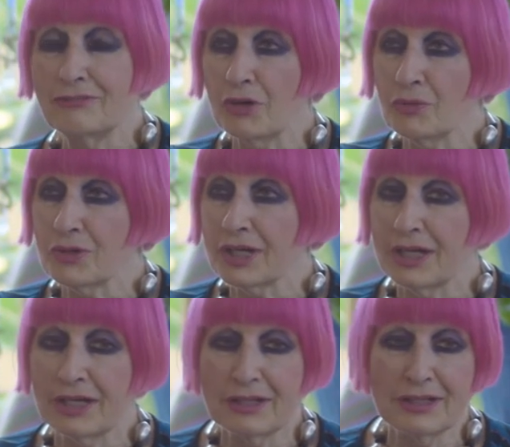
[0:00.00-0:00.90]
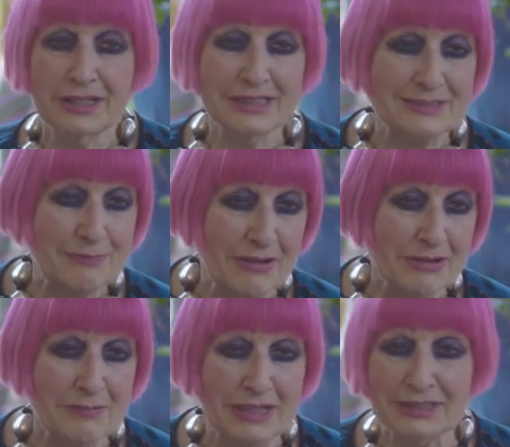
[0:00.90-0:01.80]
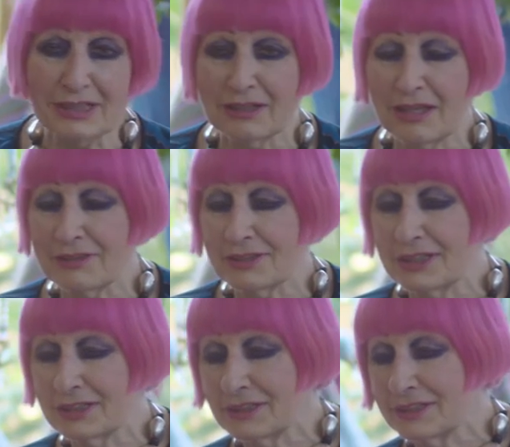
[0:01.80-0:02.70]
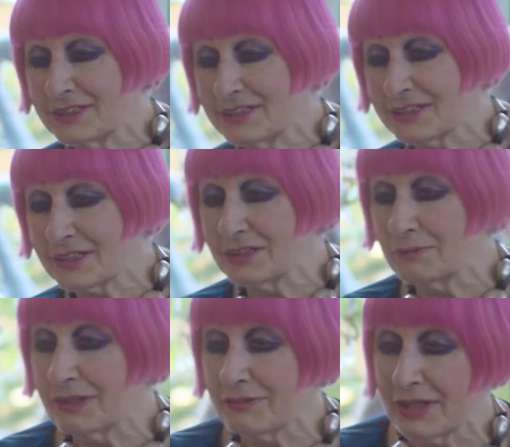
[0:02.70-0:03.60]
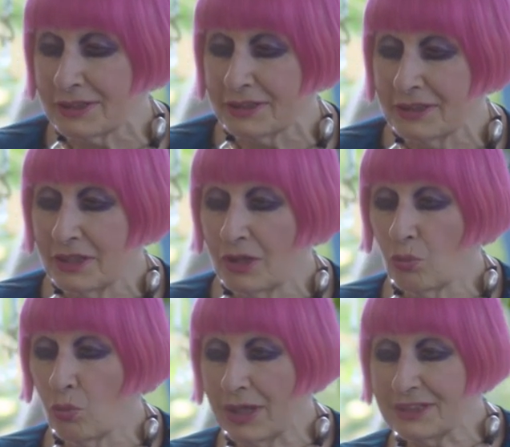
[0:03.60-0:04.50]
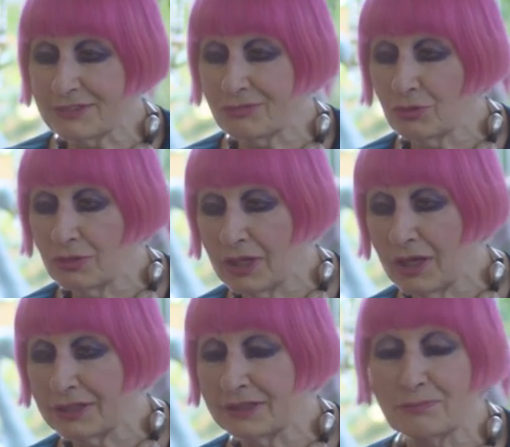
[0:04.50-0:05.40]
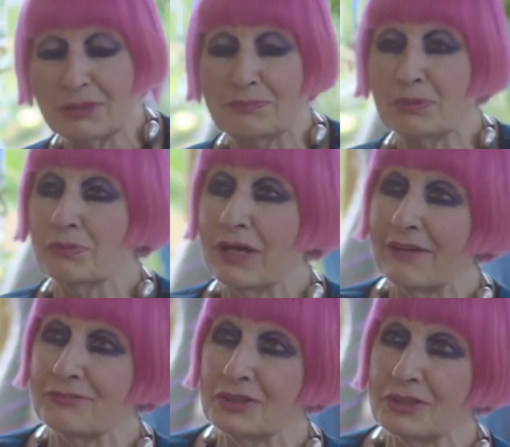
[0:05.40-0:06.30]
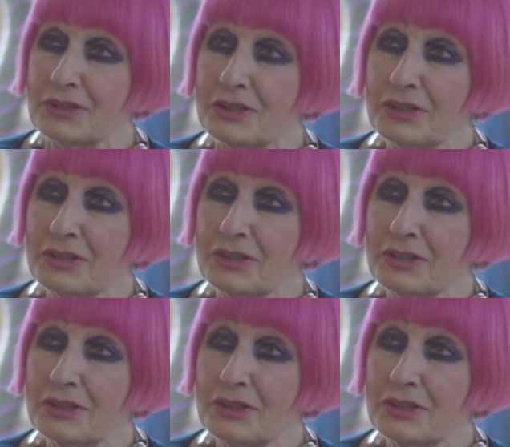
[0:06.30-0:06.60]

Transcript: vulgar experimental i think that this is going to be a rather wonderful line that people will have to